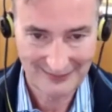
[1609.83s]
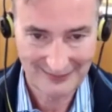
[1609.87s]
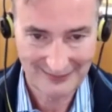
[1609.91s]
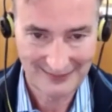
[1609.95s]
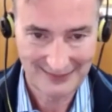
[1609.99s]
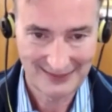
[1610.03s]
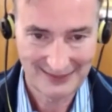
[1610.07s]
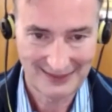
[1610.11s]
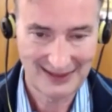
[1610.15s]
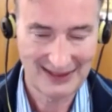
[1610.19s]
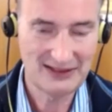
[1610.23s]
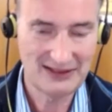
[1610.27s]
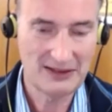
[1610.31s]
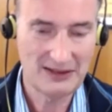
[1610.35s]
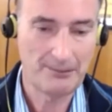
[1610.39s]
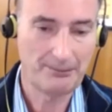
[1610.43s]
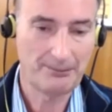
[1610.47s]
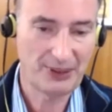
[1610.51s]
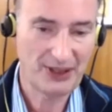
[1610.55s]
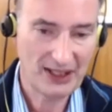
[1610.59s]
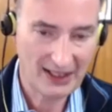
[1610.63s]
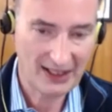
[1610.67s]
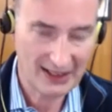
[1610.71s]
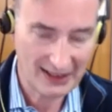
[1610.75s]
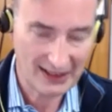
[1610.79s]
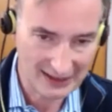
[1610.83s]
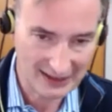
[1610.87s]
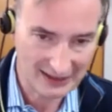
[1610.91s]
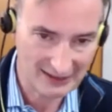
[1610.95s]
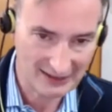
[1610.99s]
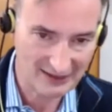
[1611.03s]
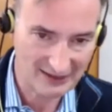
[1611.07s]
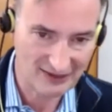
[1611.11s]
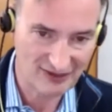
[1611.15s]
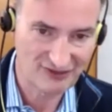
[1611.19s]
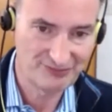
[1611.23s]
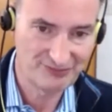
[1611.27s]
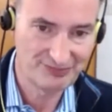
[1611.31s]
in the pain
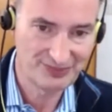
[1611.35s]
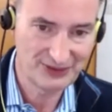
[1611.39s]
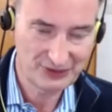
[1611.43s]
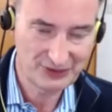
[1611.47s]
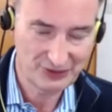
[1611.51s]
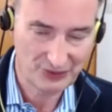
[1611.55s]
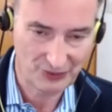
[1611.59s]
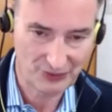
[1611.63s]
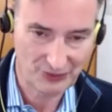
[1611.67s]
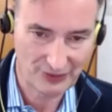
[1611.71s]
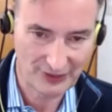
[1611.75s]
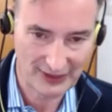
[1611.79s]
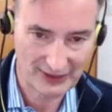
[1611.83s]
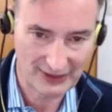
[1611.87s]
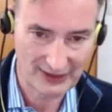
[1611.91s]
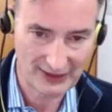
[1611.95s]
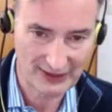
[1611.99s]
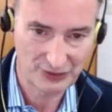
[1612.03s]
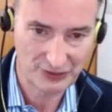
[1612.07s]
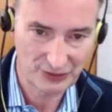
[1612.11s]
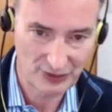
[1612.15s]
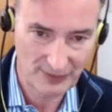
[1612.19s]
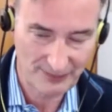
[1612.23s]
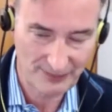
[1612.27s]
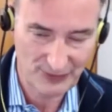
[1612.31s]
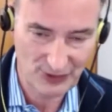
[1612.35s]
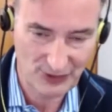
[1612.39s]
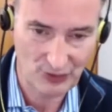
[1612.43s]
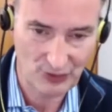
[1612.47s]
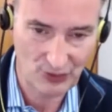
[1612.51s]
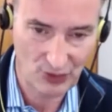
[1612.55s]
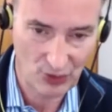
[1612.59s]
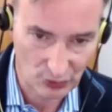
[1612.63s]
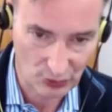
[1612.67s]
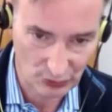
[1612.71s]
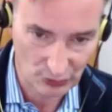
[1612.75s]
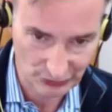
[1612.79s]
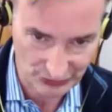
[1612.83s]
of Bitcoin and crypto
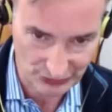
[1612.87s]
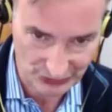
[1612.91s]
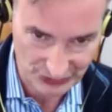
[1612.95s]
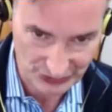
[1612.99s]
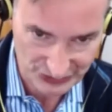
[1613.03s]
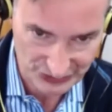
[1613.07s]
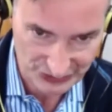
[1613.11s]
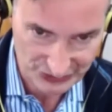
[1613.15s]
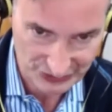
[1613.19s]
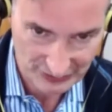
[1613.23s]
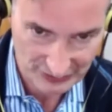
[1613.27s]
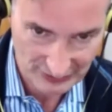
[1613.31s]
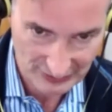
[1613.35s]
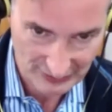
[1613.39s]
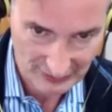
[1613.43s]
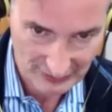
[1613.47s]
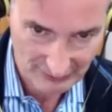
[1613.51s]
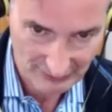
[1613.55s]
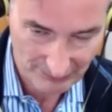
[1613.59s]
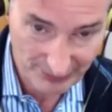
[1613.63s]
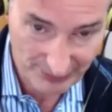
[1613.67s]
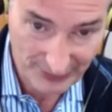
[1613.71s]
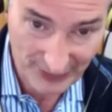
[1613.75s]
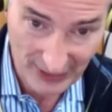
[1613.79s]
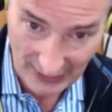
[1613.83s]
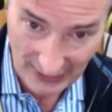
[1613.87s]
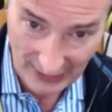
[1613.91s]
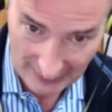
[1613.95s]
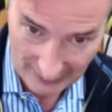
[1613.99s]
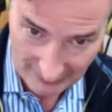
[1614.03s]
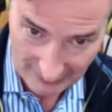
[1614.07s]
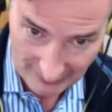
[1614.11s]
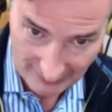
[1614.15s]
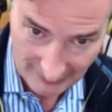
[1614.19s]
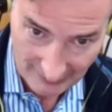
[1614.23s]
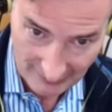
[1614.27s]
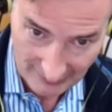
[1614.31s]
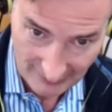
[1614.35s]
holders. But
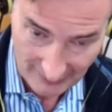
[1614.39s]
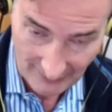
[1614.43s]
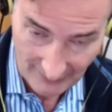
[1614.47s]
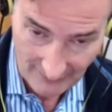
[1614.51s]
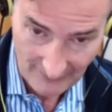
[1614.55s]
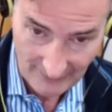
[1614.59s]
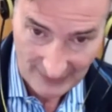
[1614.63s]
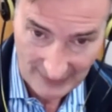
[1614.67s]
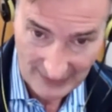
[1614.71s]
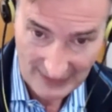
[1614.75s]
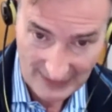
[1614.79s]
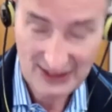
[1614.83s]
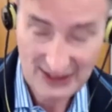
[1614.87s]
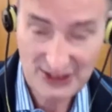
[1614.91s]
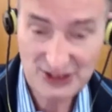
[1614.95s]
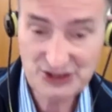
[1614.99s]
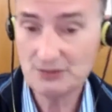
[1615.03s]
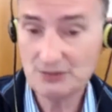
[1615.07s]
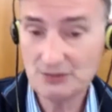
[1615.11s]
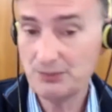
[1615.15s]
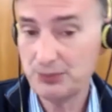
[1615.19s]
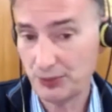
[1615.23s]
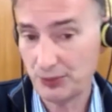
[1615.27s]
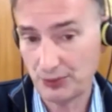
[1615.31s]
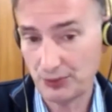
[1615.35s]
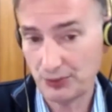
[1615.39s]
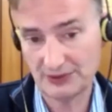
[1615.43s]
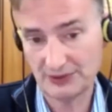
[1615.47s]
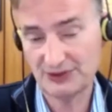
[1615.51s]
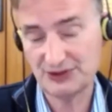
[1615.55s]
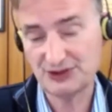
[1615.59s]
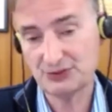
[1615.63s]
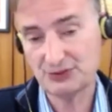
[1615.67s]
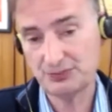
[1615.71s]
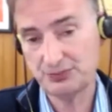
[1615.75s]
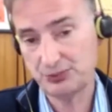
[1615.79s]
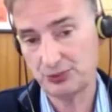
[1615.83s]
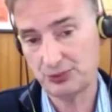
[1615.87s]
it is important
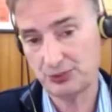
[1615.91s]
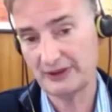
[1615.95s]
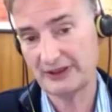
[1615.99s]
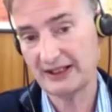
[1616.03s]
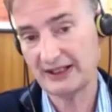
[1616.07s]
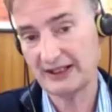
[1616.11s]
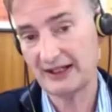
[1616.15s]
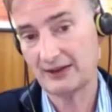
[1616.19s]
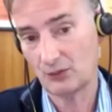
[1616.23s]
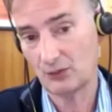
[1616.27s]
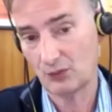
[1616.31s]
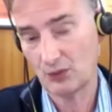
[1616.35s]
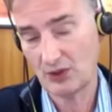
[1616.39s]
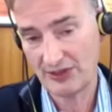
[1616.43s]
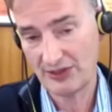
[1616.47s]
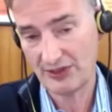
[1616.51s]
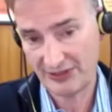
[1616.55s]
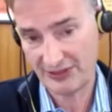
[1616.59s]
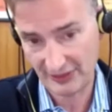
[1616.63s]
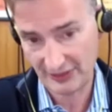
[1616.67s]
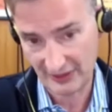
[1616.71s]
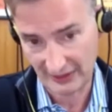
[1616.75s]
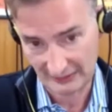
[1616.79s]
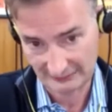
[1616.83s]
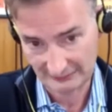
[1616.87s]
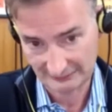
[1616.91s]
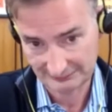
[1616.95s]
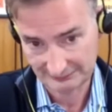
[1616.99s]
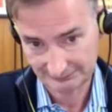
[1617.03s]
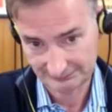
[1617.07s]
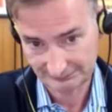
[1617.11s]
to point out one thing.